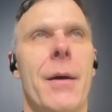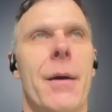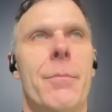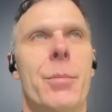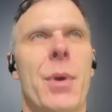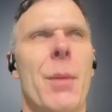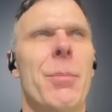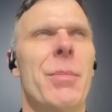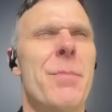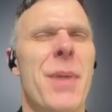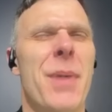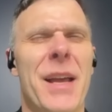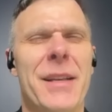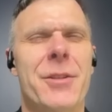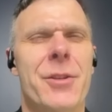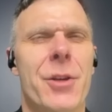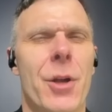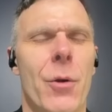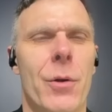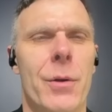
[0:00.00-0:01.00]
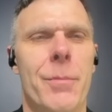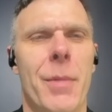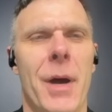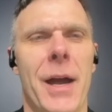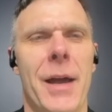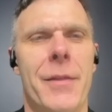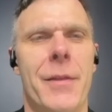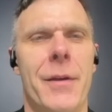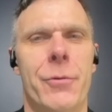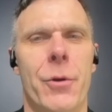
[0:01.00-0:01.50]
probably best known
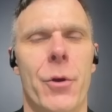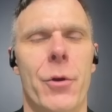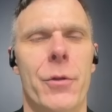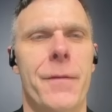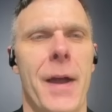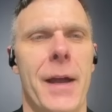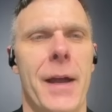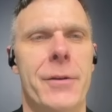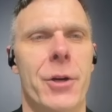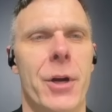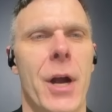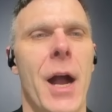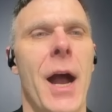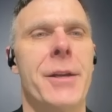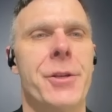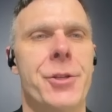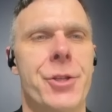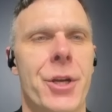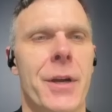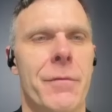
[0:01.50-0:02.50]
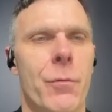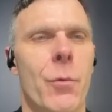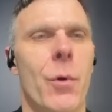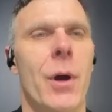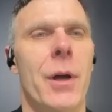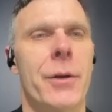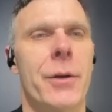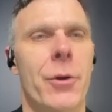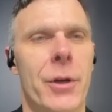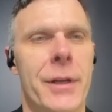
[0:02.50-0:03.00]
by the growth factor
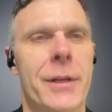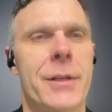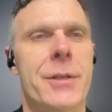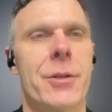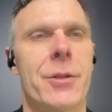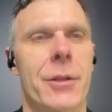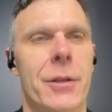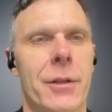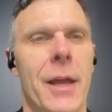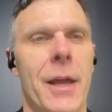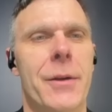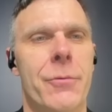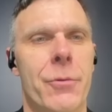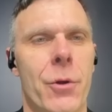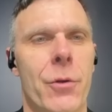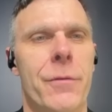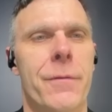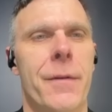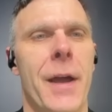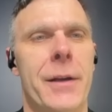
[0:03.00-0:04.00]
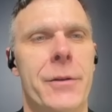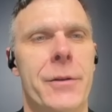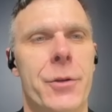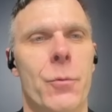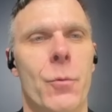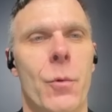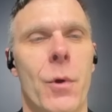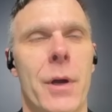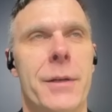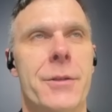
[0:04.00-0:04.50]
IGF-1 or insulin-like growth factor
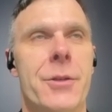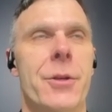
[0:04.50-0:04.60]
1.